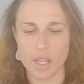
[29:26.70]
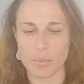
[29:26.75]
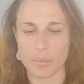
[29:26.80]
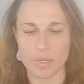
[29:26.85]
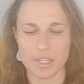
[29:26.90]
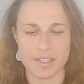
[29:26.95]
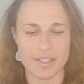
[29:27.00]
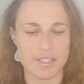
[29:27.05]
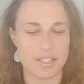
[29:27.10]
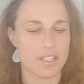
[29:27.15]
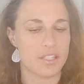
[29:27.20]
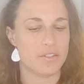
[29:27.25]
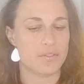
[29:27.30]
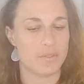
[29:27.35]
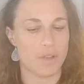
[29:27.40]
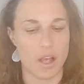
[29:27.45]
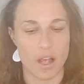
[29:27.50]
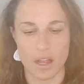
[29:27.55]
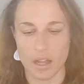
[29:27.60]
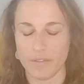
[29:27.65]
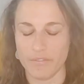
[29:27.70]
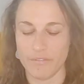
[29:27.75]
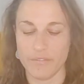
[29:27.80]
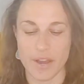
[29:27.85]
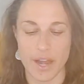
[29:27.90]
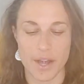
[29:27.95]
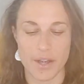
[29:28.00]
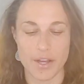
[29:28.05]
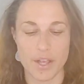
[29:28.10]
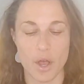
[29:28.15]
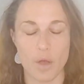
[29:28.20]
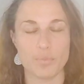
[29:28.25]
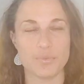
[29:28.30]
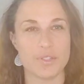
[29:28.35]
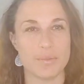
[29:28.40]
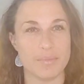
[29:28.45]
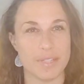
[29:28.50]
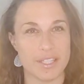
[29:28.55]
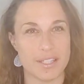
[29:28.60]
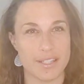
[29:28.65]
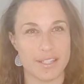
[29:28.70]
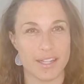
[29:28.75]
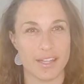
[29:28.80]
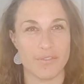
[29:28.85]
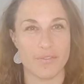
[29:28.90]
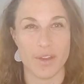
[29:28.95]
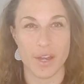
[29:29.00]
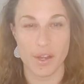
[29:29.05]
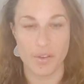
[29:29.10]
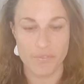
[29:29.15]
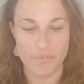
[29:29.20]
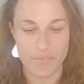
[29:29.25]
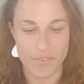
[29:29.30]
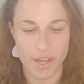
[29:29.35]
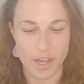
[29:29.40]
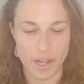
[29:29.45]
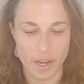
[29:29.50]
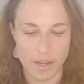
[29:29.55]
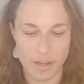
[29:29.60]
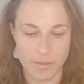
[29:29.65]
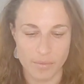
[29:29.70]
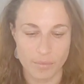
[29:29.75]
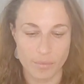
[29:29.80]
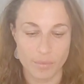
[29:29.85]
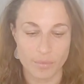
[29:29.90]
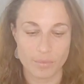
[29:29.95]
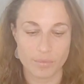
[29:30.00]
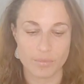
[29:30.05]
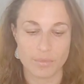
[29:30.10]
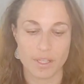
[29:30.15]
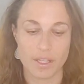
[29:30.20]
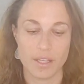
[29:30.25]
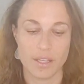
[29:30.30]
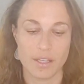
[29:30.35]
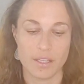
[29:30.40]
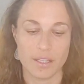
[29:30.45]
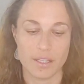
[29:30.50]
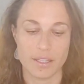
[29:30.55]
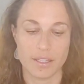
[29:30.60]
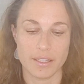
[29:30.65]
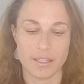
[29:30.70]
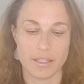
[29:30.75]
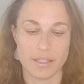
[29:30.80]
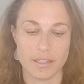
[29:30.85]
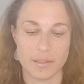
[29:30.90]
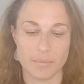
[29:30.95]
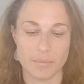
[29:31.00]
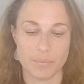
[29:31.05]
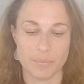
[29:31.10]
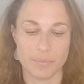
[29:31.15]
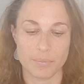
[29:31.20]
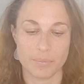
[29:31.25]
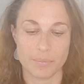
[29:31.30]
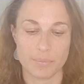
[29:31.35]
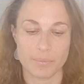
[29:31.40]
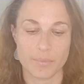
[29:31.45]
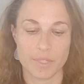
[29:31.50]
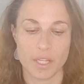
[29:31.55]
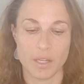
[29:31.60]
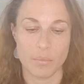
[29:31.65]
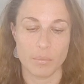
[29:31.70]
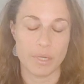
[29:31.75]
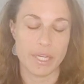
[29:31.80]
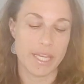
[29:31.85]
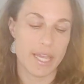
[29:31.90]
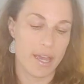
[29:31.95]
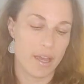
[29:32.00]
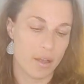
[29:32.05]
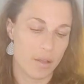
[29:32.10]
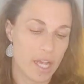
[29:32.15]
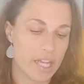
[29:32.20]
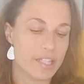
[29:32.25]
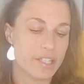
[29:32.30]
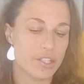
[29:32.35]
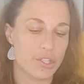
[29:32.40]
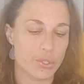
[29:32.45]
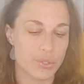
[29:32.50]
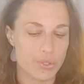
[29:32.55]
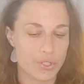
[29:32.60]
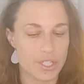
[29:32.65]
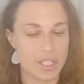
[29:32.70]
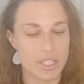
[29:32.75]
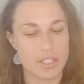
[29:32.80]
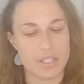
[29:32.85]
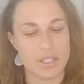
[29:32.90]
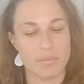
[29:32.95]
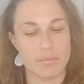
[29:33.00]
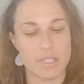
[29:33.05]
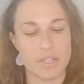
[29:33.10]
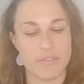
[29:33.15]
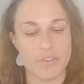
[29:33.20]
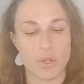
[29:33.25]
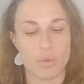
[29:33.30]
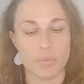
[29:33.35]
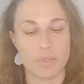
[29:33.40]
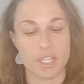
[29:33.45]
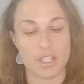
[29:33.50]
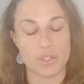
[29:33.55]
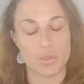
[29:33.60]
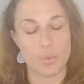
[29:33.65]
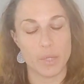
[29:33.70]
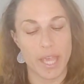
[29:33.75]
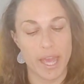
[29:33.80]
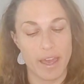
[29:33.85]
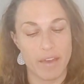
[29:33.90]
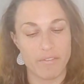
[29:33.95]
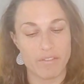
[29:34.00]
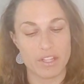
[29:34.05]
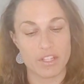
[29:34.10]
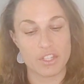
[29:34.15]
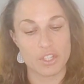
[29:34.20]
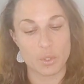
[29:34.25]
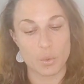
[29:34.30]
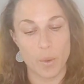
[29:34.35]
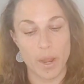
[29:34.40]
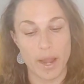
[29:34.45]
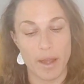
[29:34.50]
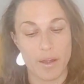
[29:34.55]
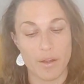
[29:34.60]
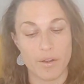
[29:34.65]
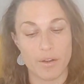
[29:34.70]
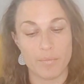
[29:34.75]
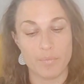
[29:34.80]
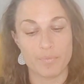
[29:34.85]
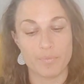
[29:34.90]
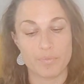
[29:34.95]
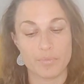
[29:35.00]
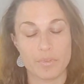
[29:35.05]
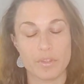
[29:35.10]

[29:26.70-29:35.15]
But this is very optimistic, very fun. Um, but yeah, I do see some difficult because we have a square